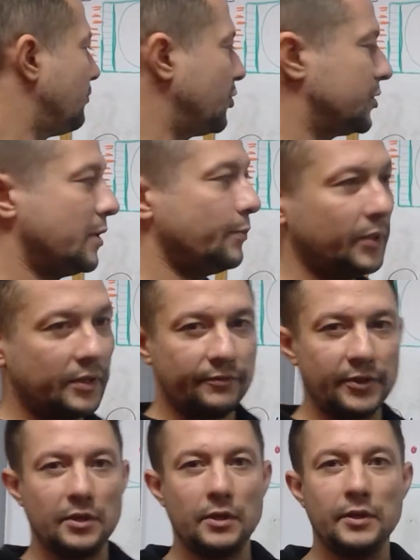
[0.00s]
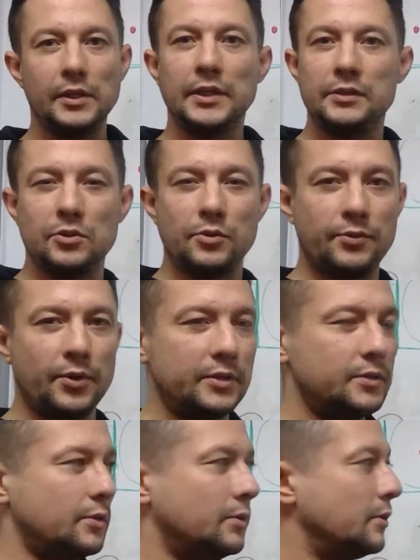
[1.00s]
For example, in photonic laser
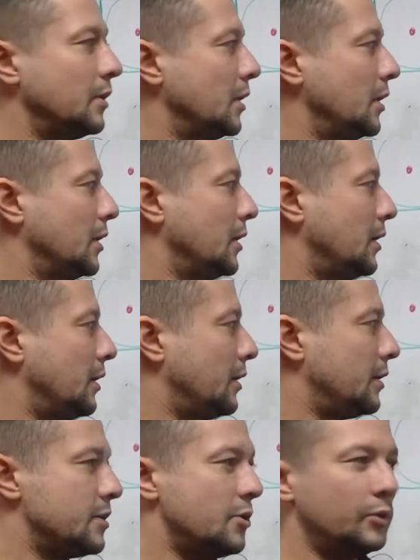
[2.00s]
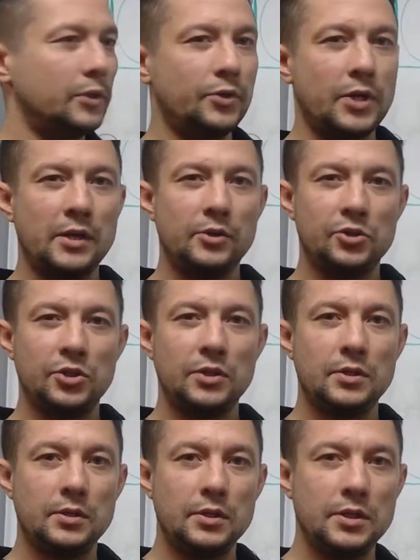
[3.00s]
thruster, nuclear
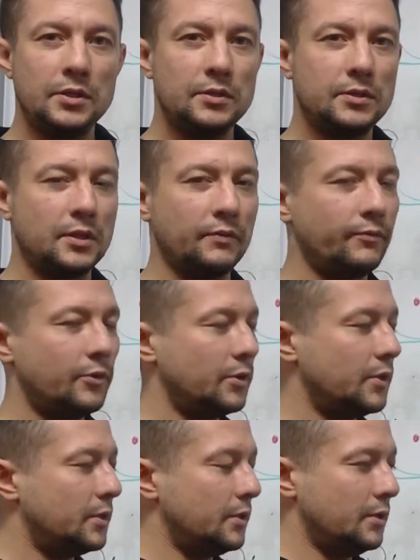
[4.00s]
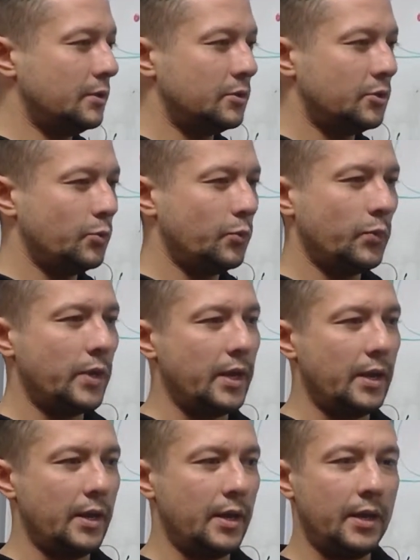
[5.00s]
energy is converted into
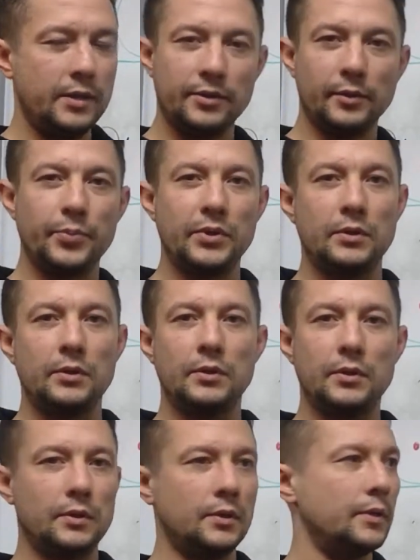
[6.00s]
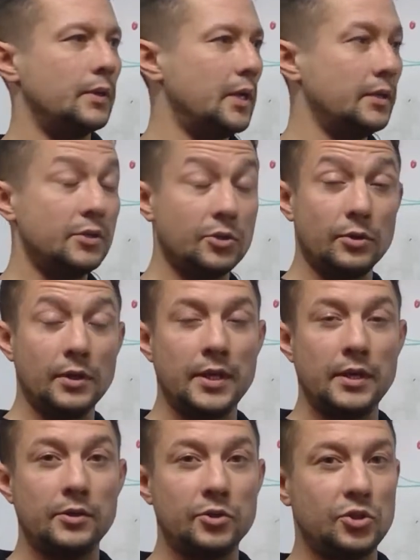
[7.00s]
enthalpy, an internal
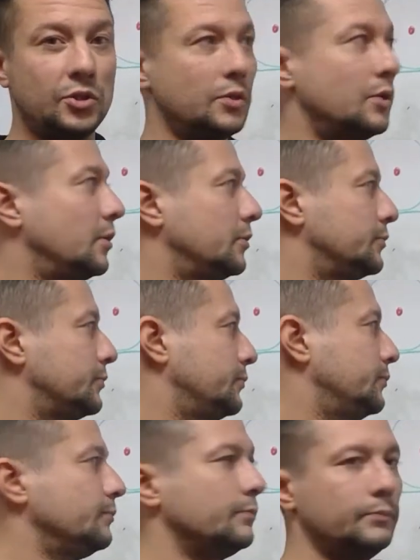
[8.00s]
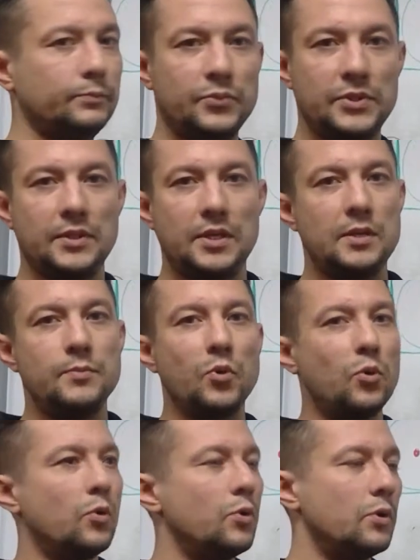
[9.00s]
energy of steam
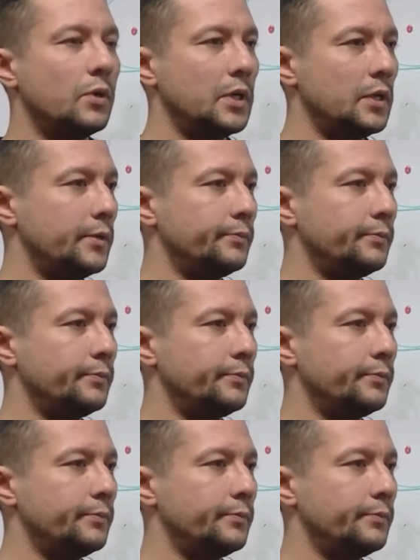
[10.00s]
or